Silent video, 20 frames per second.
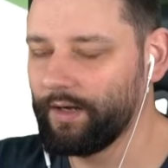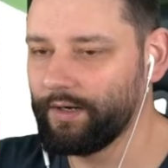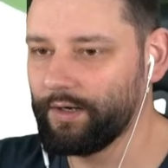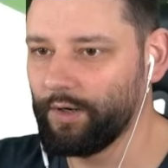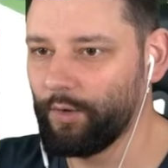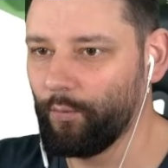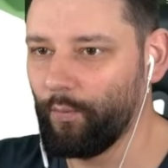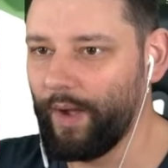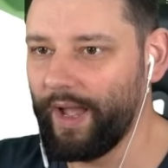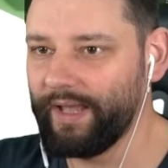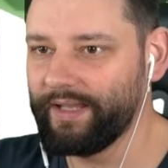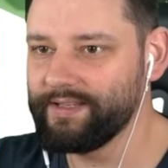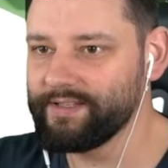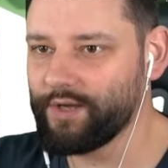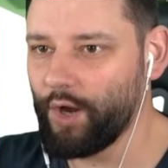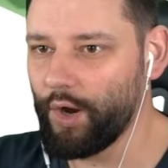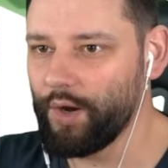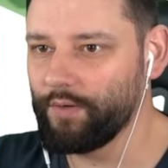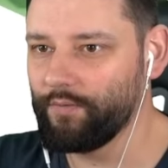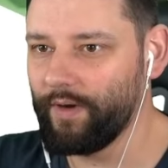I don't know where he's
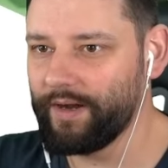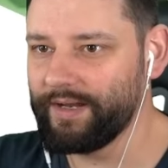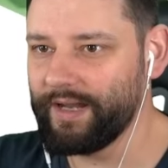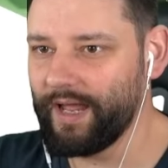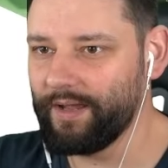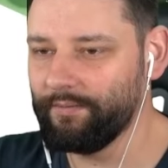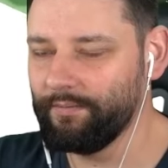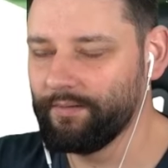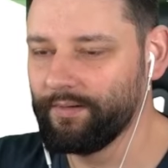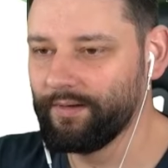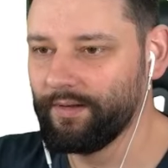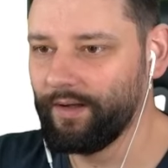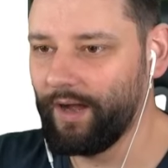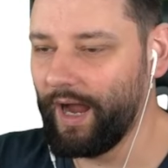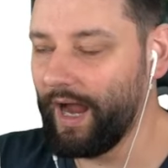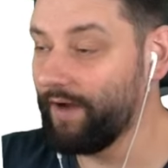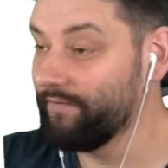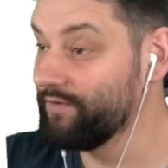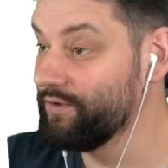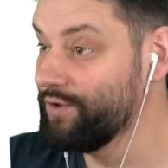going right now.
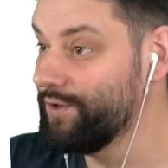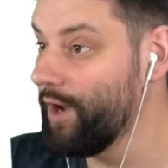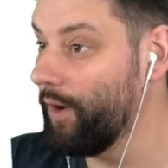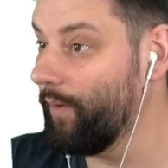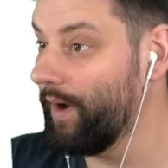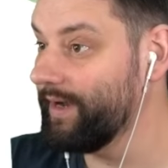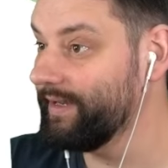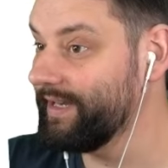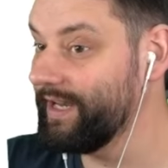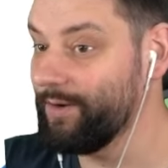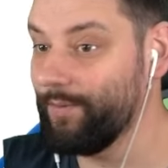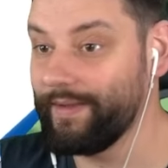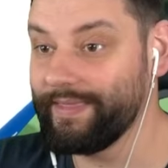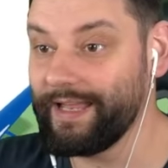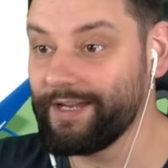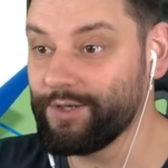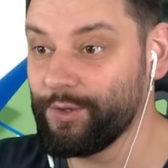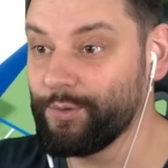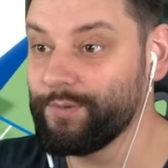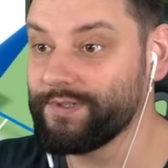I have no idea where
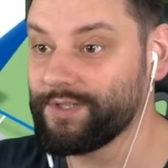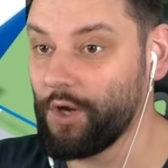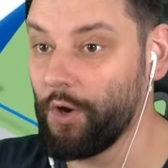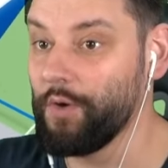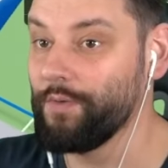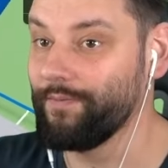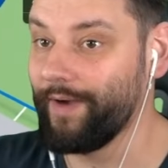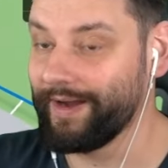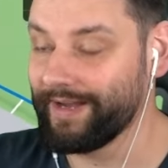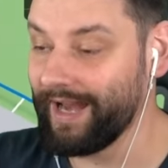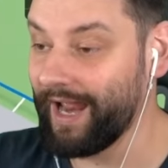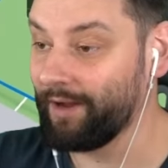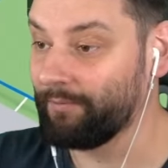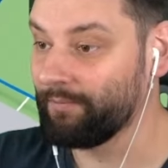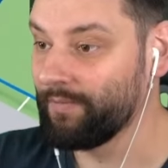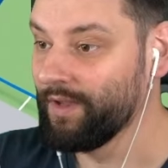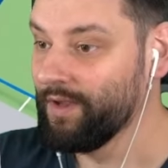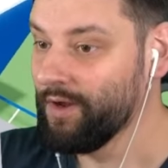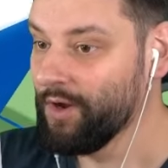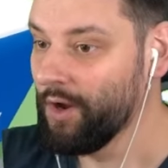that dude's going right now.
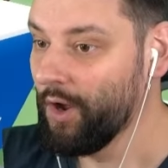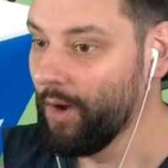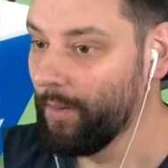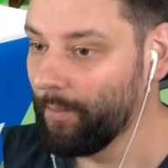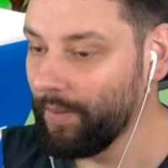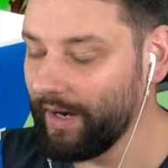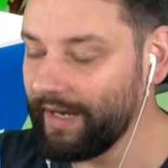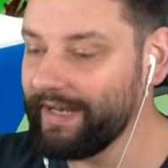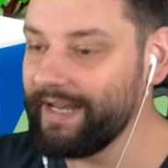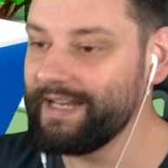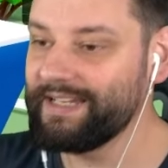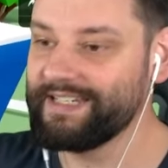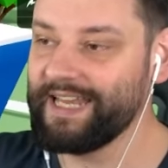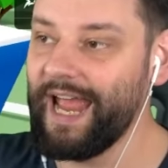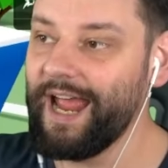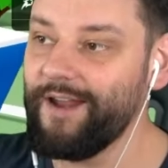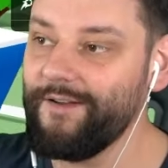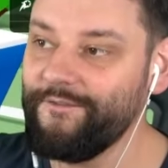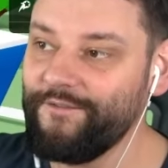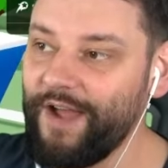Well, I need
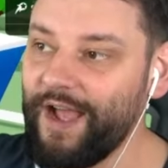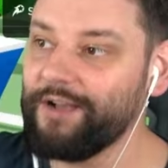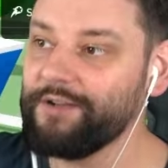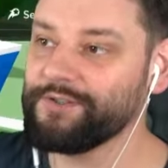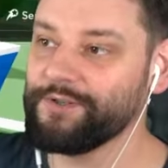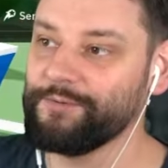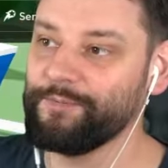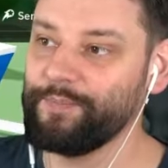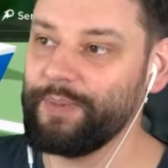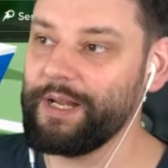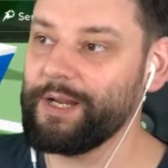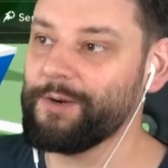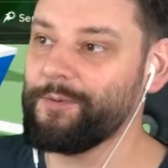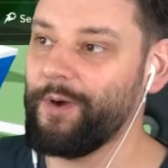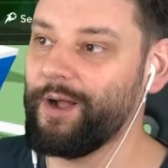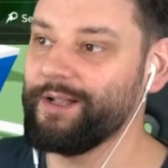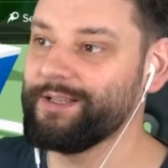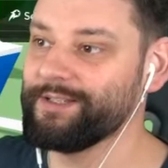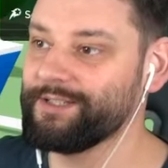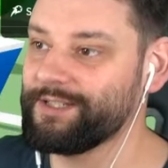10,000 big
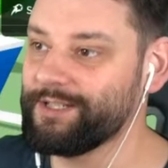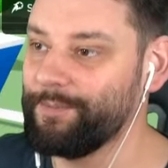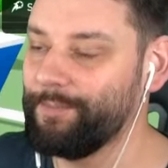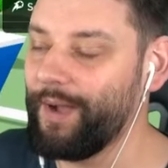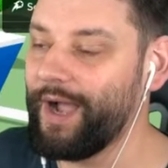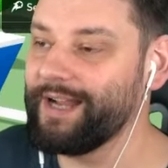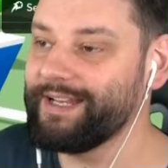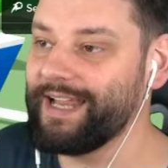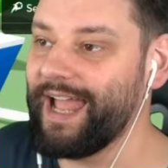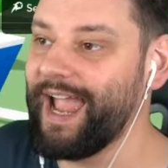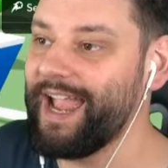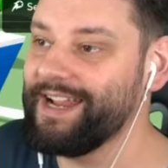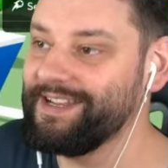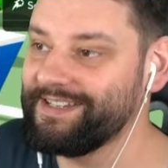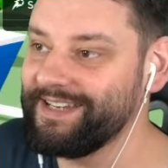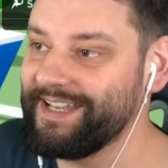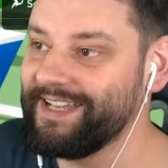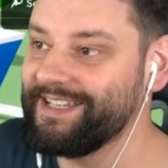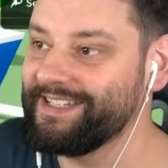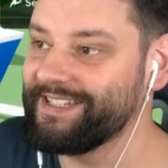ones to buy the
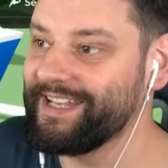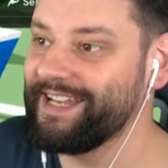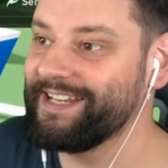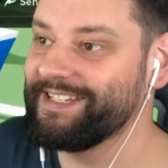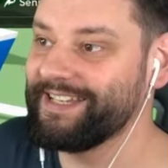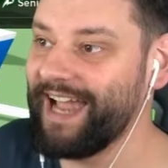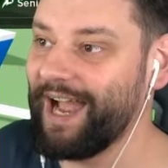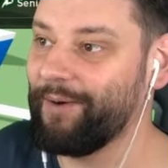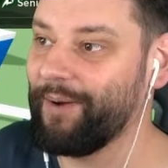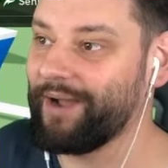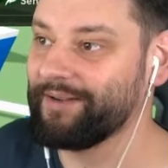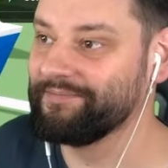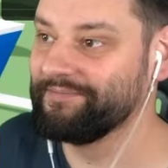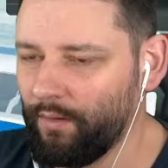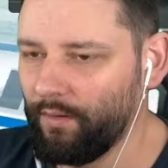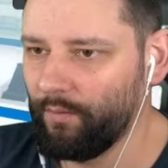ATC tower.